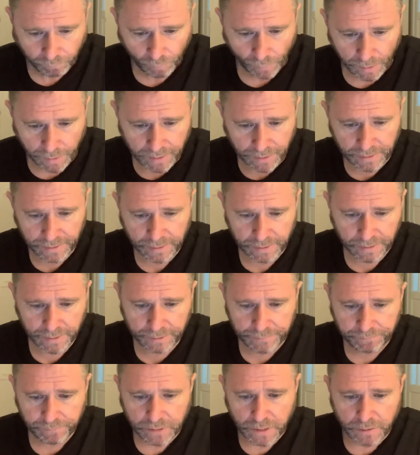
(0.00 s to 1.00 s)

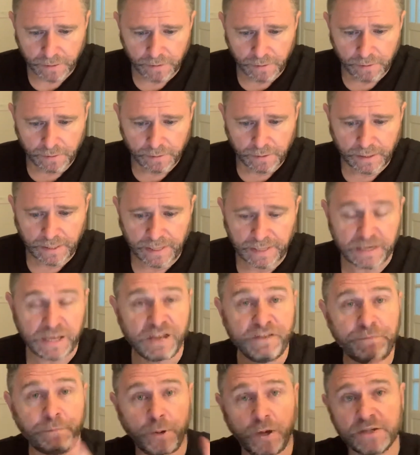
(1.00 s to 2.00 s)
And
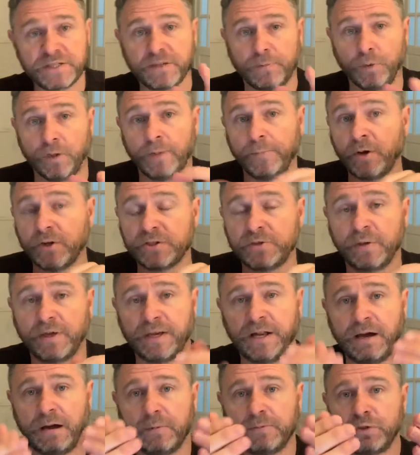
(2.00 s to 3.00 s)
if possible, I'm not doing it
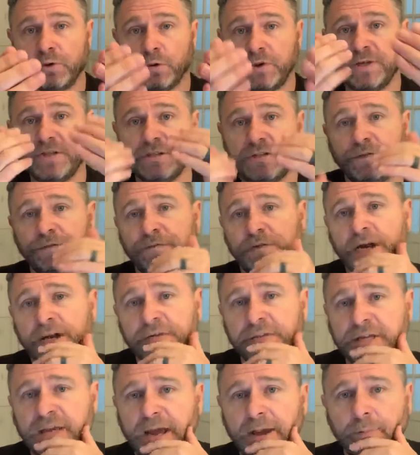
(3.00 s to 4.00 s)
now, I'm talking to the front of
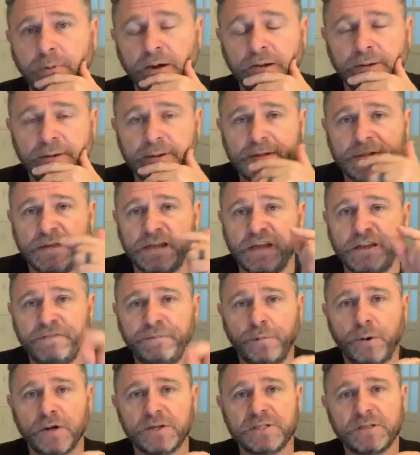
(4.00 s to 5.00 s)
the camera. If
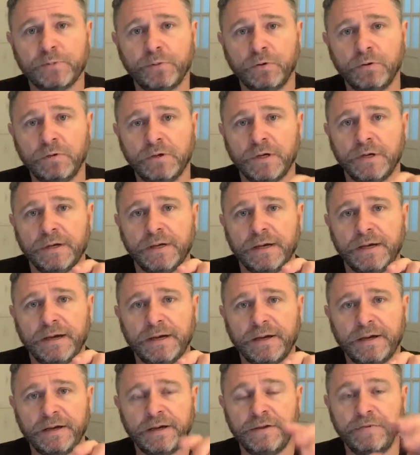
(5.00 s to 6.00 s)
possible,
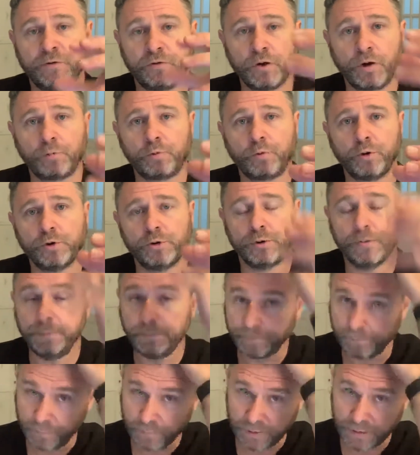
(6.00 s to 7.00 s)
you've got
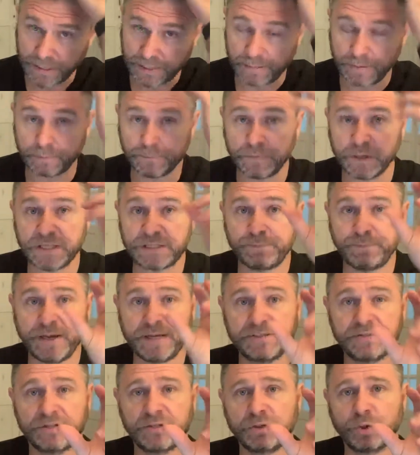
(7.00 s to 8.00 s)
room, it's
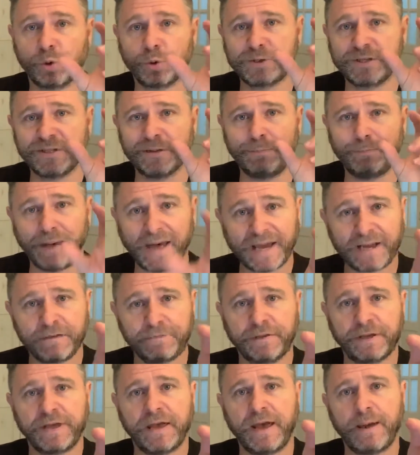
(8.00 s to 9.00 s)
best to talk to the back of
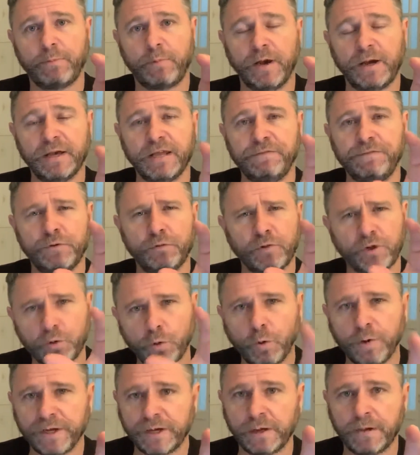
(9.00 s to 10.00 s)
the camera if you're
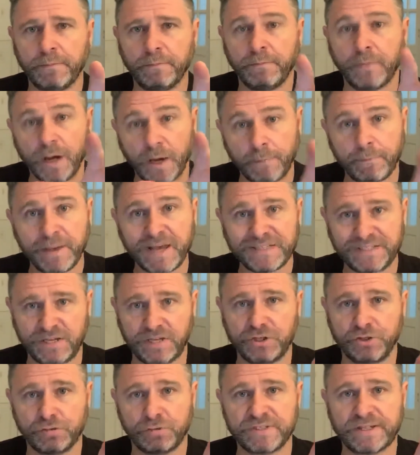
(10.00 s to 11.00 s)
recording a
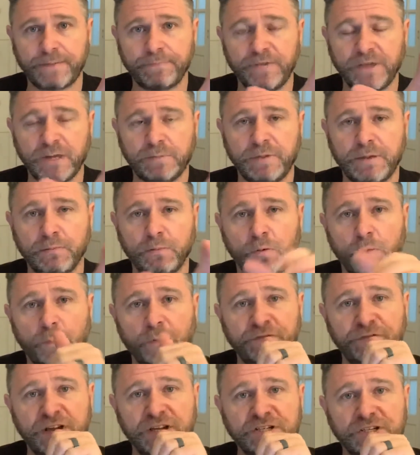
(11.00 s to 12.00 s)
message or something a bit more
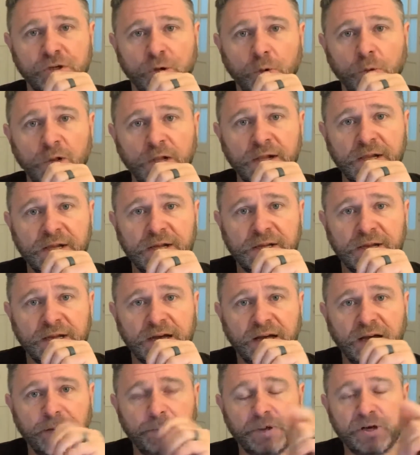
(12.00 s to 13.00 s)
professional,
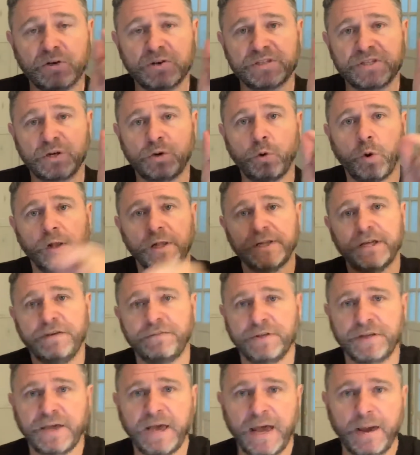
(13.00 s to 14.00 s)
because the quality of
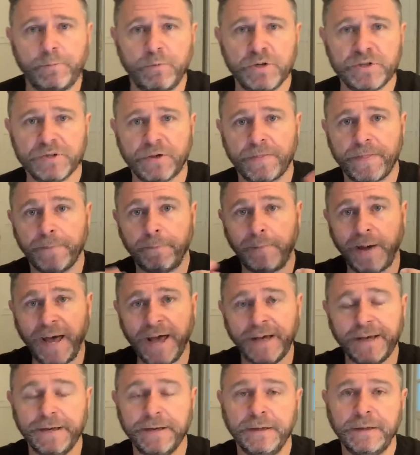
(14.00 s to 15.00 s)
the cameras on the
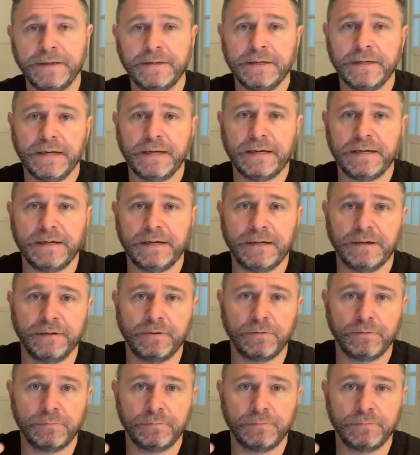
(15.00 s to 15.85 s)
back are